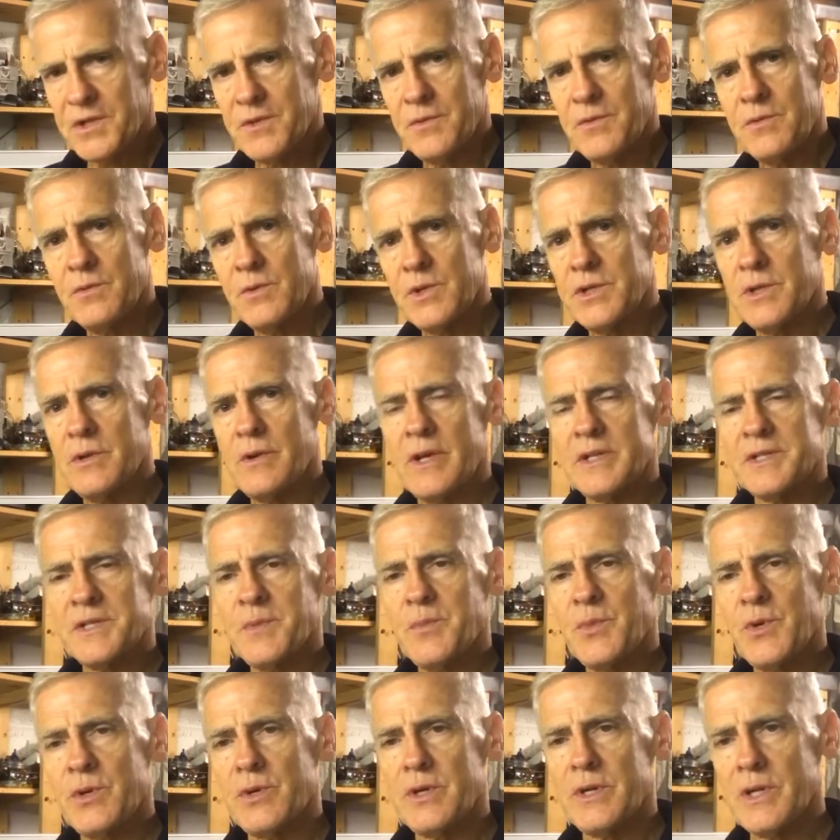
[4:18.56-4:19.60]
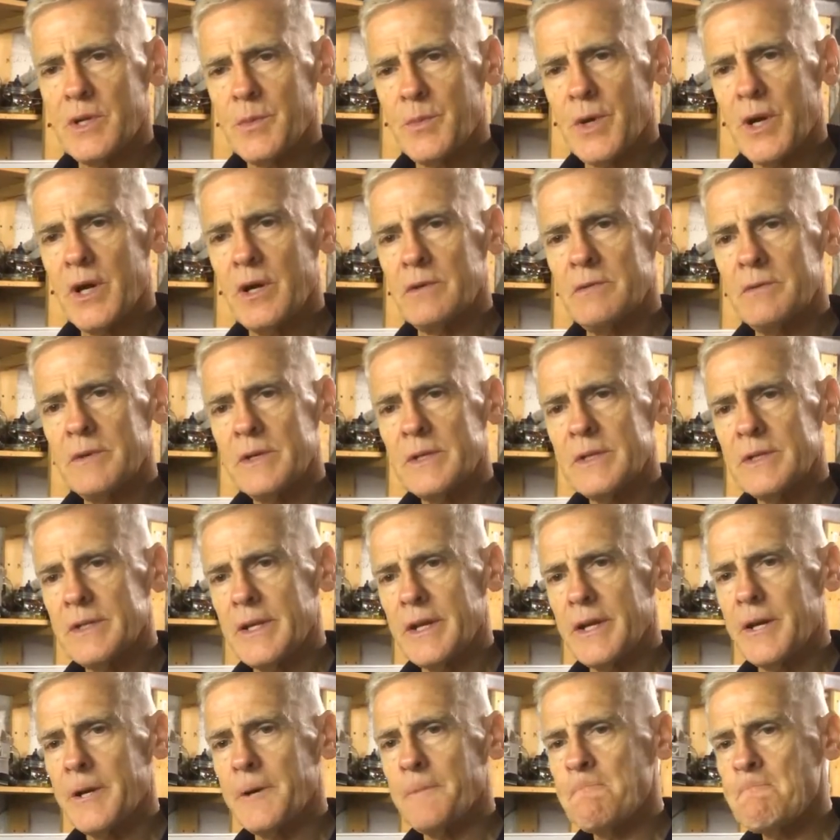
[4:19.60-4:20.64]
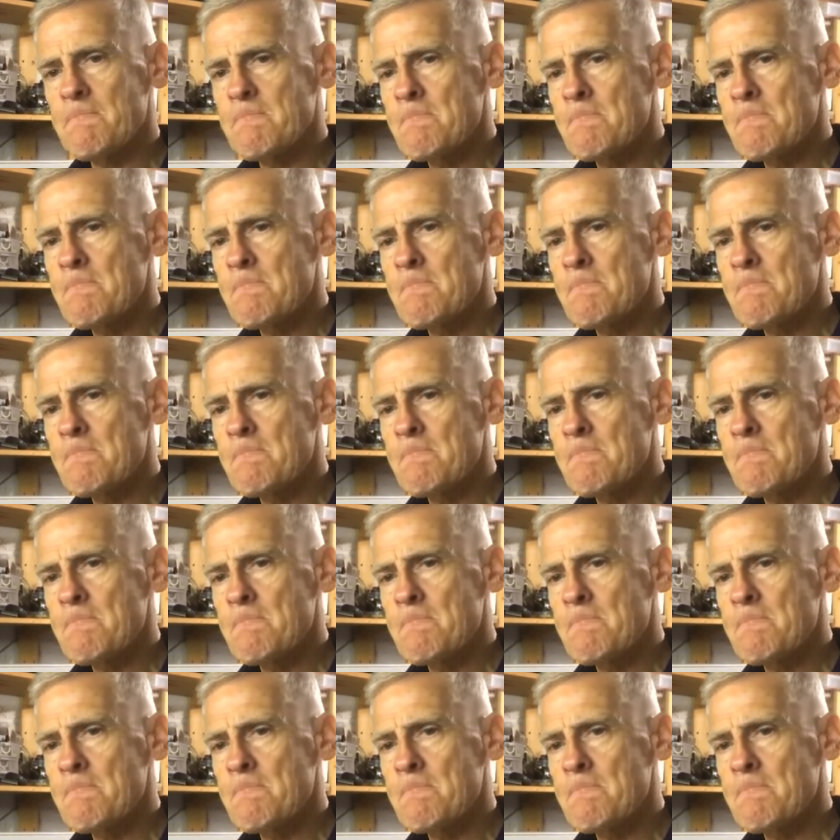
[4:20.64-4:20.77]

When you're actually building the boat. Now,